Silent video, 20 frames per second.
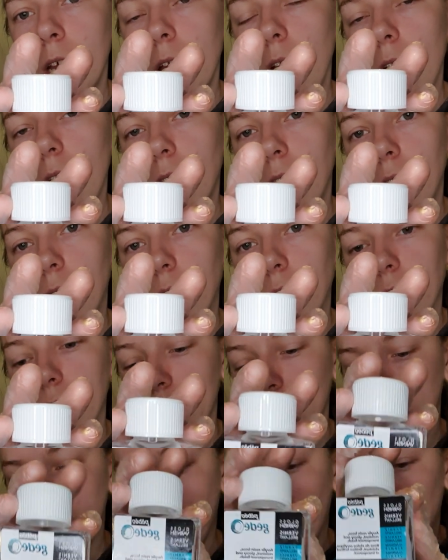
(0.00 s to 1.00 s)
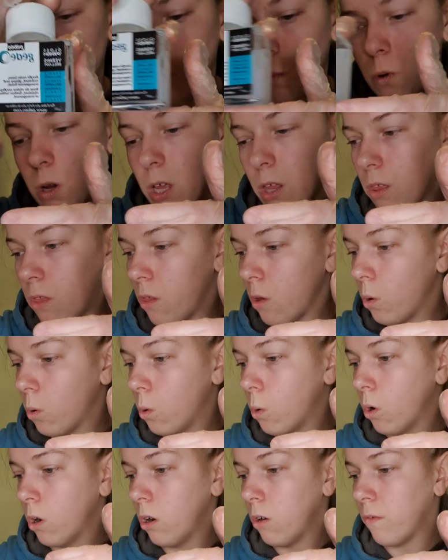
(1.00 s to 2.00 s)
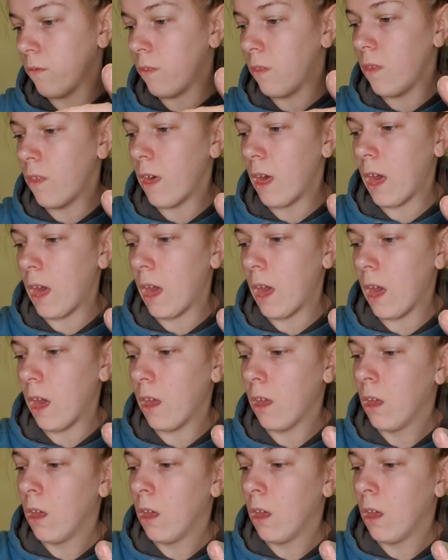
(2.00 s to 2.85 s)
alongside with all of their